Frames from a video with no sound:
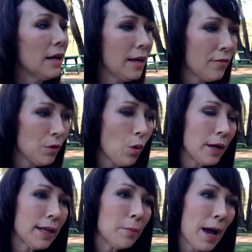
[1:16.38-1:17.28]
If you want
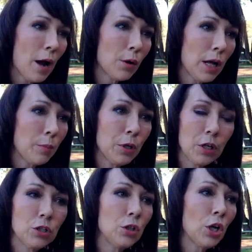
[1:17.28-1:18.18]
to get powered up, you've got
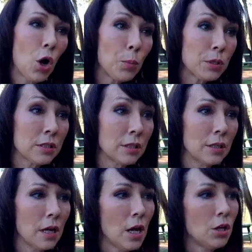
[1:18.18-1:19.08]
to do the opposite.
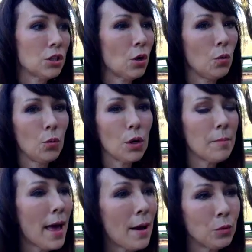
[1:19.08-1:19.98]
So we're
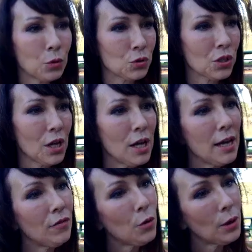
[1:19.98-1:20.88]
mammals.
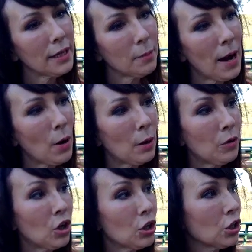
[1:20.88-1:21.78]
If you want to get powered up,
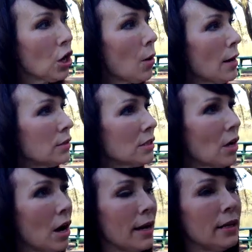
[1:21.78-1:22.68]
you've got to go
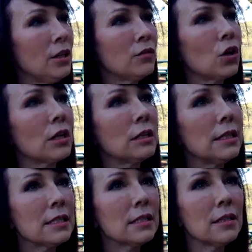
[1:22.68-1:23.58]
outside, you've got to
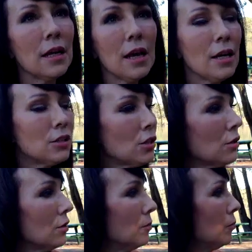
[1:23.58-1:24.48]
listen to
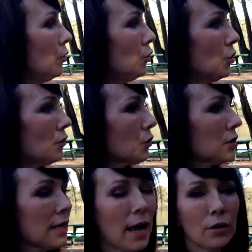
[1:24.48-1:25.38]
the beautiful
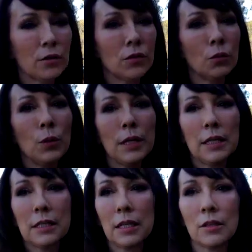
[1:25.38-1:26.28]
sound of the
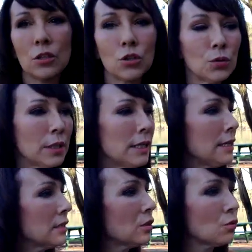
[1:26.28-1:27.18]
wind and the
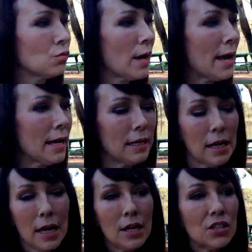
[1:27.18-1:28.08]
trees and the rain.
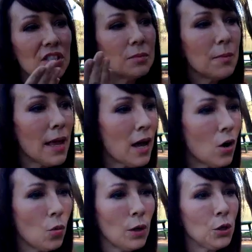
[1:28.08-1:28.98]

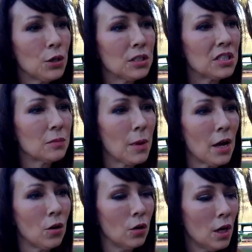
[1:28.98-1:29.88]
Smell what you can
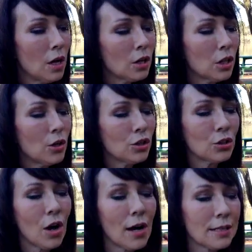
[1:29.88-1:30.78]
smell. Close
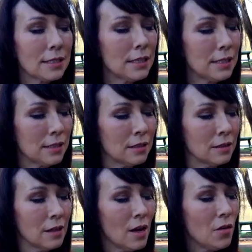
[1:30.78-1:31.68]
your eyes, listen.
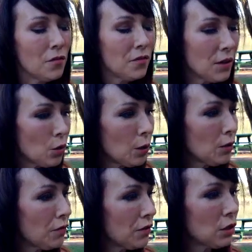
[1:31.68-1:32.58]
Feel what
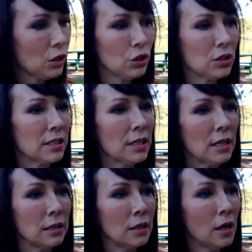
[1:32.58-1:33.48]
you feel on your
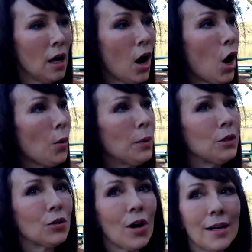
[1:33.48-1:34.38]
skin. Open
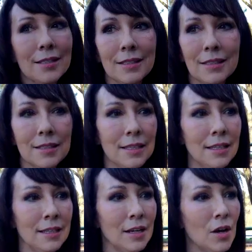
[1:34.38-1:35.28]
your eyes and
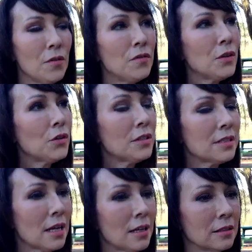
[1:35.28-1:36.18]
see. Feel the
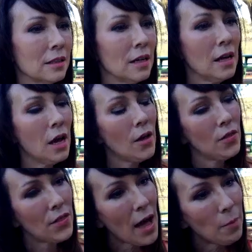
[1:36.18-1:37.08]
sun.
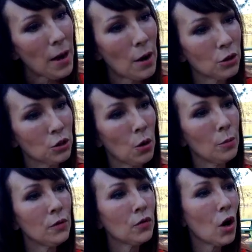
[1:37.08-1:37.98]
That powers you up.
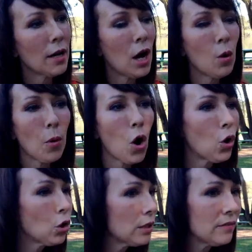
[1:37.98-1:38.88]
You've got to help
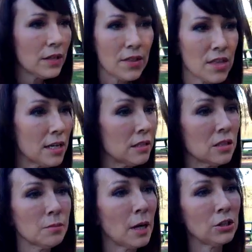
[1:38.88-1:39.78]
all living things
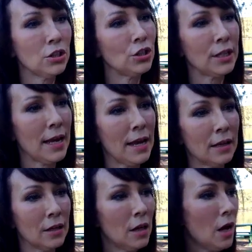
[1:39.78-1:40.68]
as much as you can